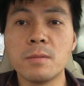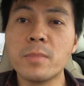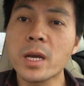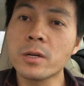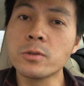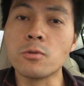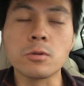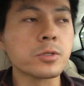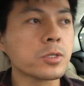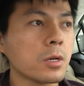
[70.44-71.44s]
Mega
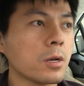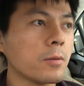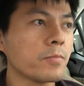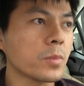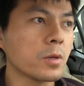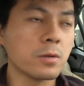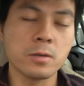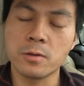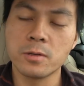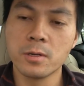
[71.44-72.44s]
Yule's
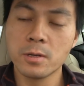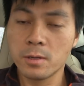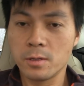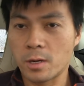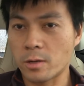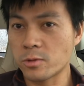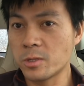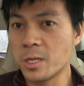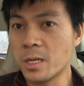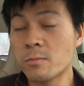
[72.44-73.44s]

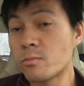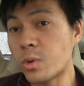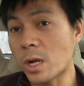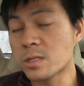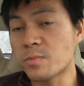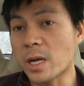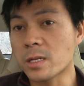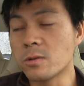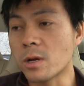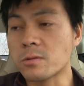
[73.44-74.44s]
100D, brand
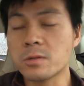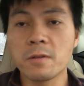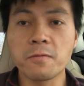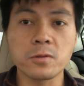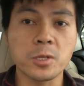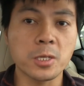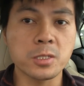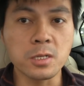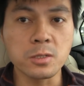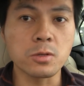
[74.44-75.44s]
spanking new 100D for
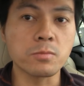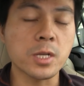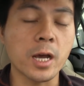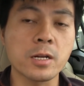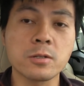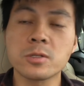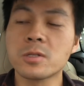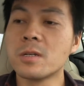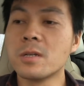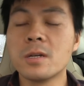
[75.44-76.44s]
testing some
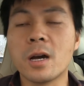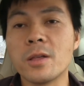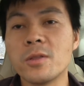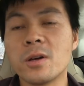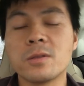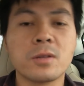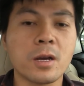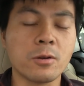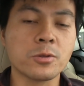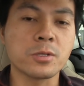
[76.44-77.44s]
tires. And then
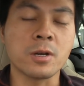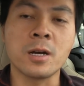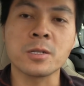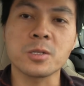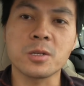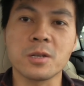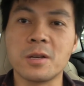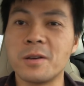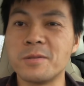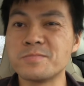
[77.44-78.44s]
I also asked
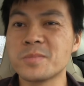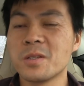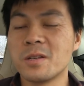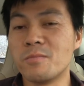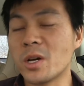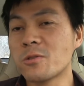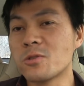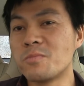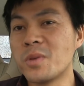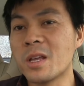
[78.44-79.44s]

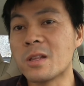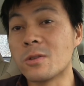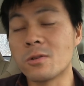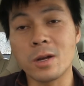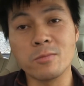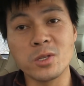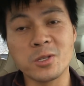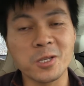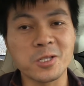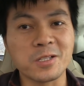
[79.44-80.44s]
Marcus Bill, I've been
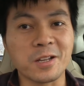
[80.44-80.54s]
testing